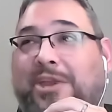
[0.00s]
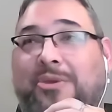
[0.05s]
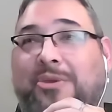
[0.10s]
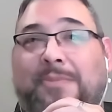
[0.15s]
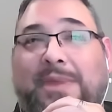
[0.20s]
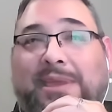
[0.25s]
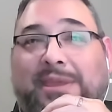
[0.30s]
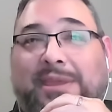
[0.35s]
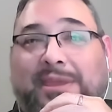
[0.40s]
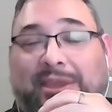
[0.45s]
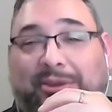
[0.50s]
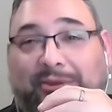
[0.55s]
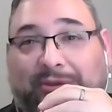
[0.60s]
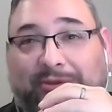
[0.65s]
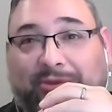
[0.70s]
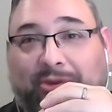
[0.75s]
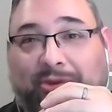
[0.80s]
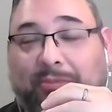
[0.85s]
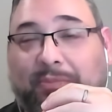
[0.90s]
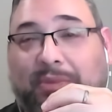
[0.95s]
You've got your main
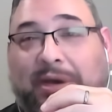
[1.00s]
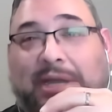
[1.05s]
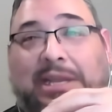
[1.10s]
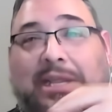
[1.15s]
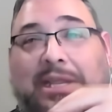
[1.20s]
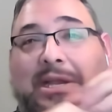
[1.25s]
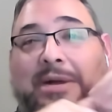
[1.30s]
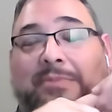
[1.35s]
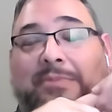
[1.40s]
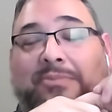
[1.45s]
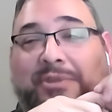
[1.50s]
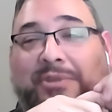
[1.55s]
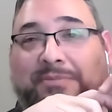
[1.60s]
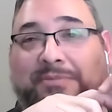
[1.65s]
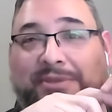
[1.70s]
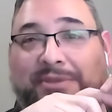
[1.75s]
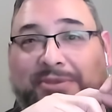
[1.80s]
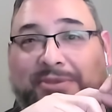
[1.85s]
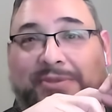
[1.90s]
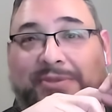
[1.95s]
character butting up
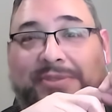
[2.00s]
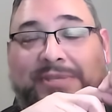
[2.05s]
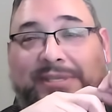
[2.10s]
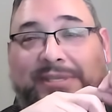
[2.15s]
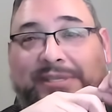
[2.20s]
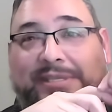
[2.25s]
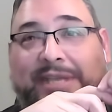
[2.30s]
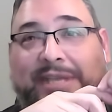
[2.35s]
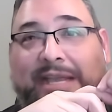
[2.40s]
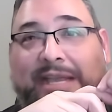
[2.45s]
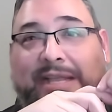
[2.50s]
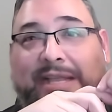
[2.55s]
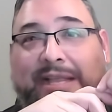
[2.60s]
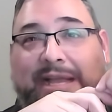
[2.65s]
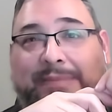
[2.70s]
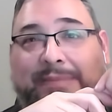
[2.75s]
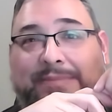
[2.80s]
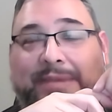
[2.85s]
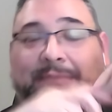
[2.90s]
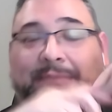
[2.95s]
with Medusa and
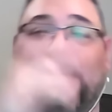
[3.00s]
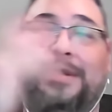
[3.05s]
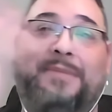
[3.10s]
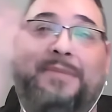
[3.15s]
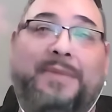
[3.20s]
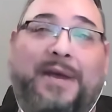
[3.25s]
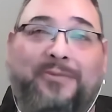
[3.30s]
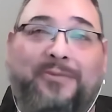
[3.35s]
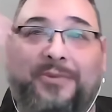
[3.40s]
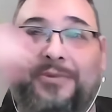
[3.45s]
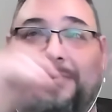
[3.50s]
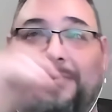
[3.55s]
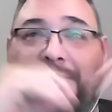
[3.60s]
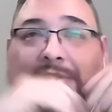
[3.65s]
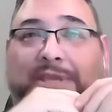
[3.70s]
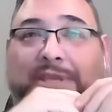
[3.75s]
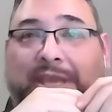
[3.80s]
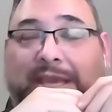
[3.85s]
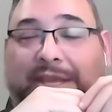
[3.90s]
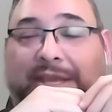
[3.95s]
Cyclops. I mean, come on. We were
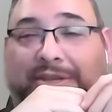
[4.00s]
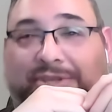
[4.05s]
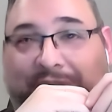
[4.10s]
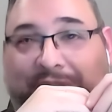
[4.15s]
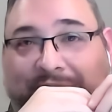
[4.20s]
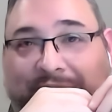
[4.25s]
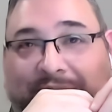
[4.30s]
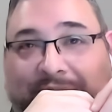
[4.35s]
looking at